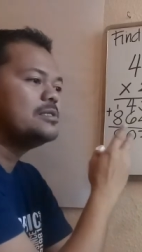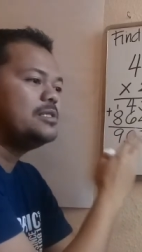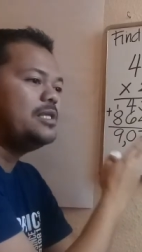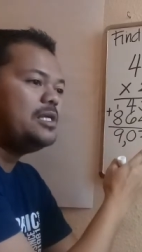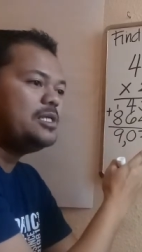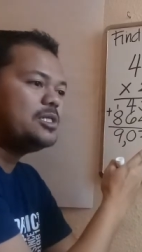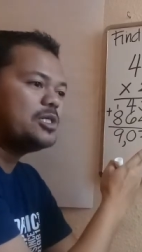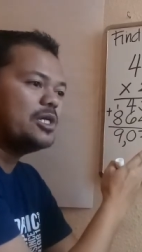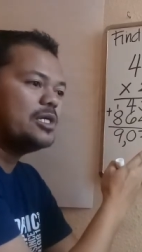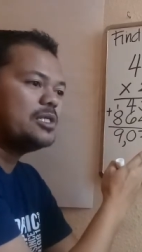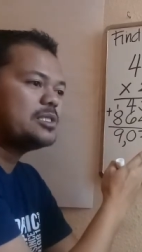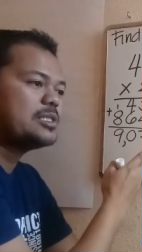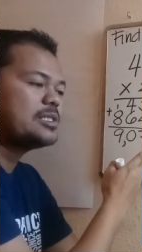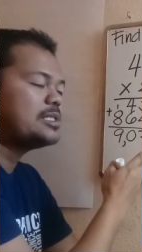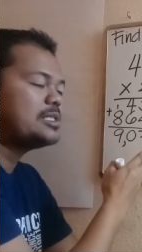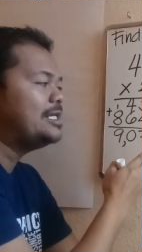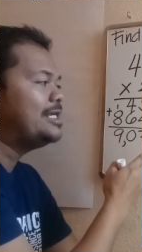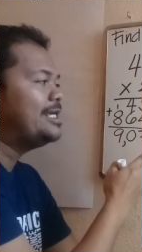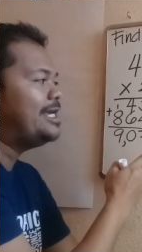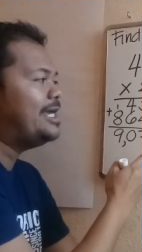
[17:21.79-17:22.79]

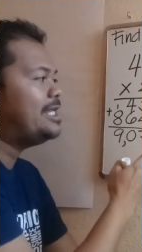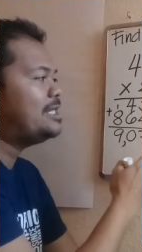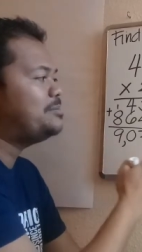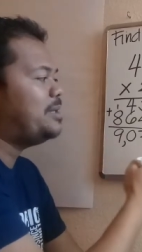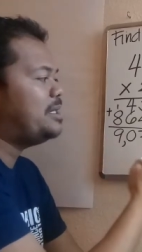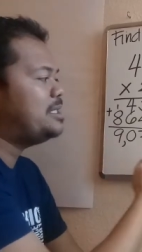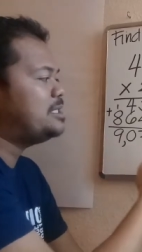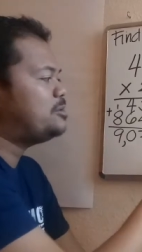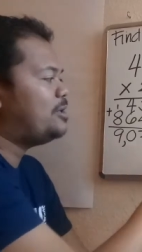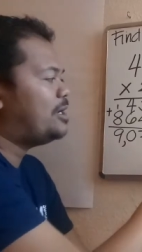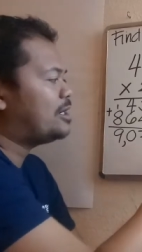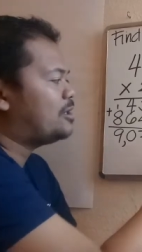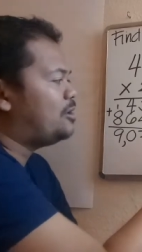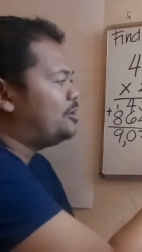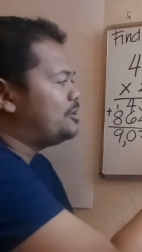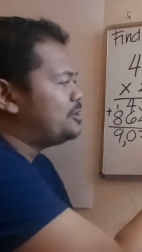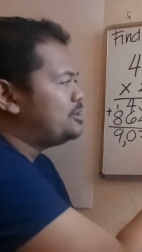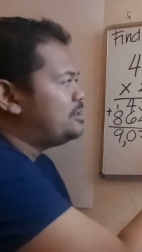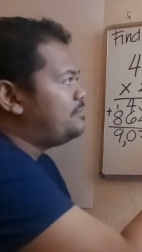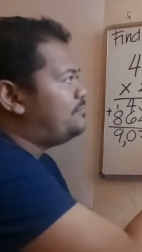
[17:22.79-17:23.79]
digits, it means we are
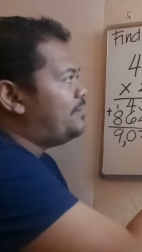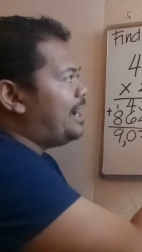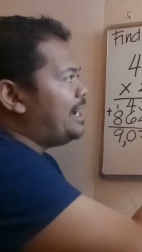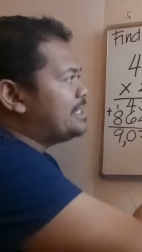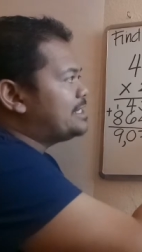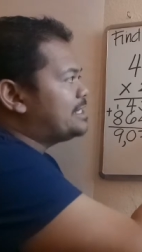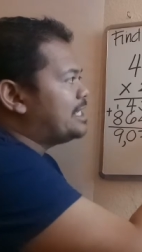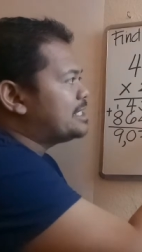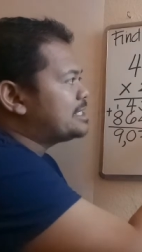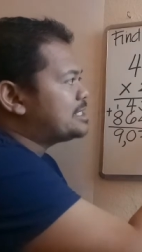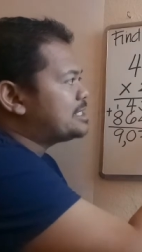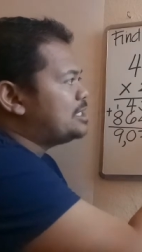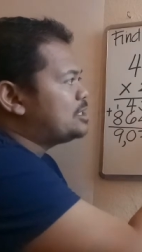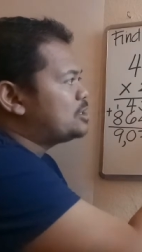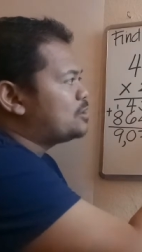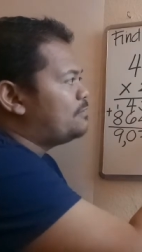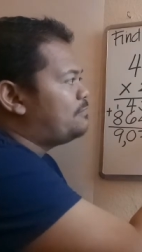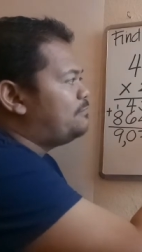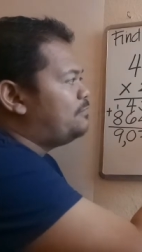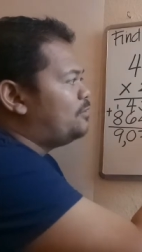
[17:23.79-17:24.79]
going to divide this
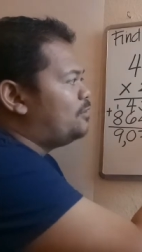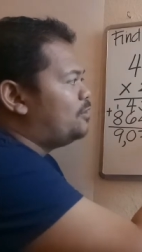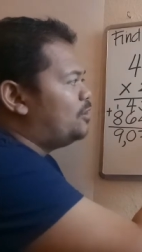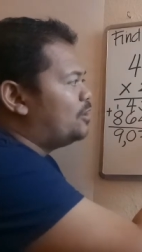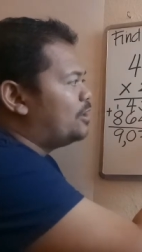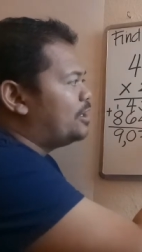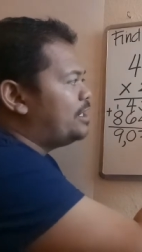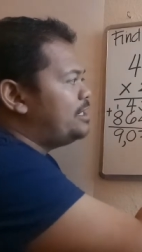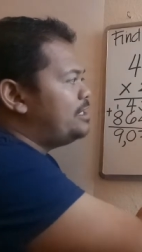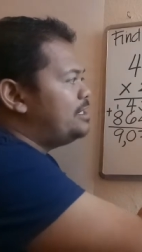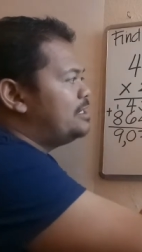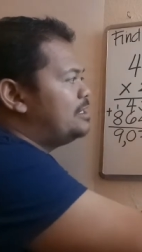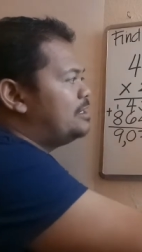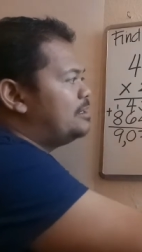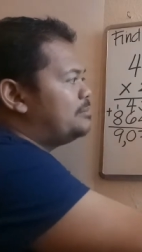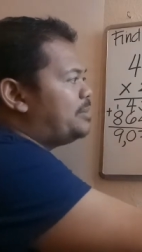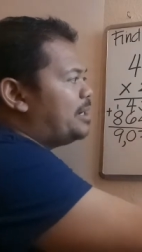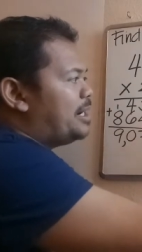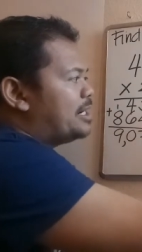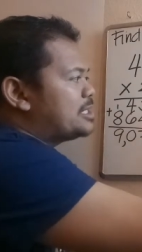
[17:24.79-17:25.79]
into 4
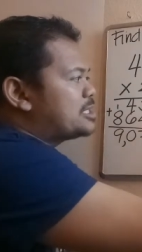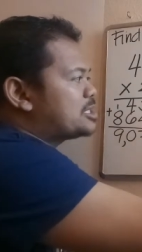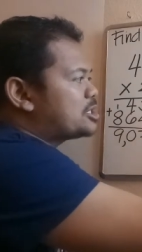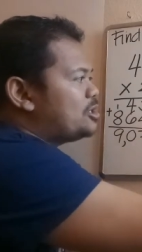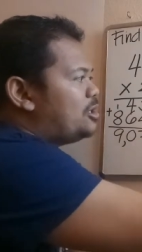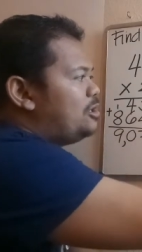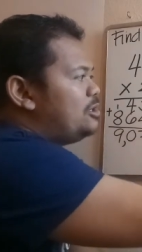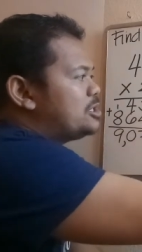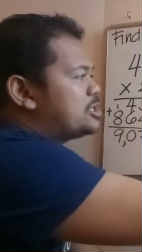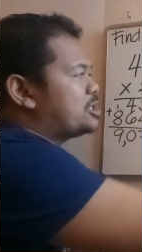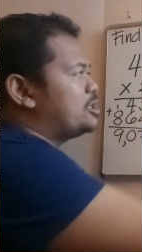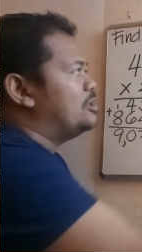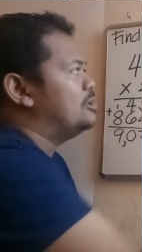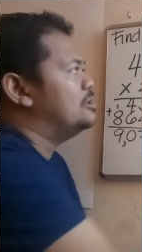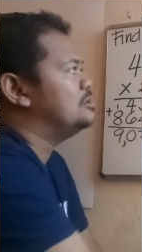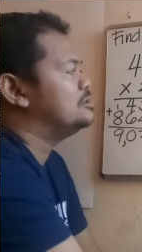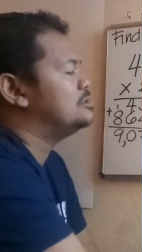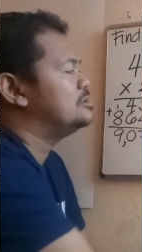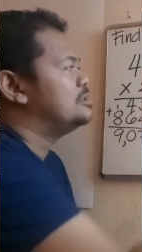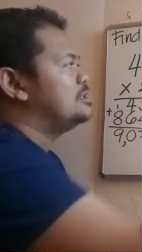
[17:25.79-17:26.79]
parts
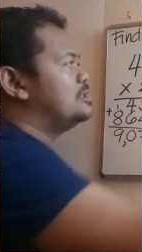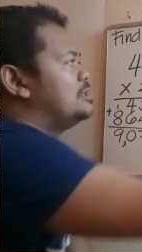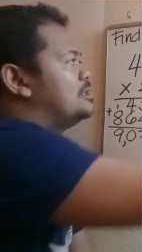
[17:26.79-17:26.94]
also.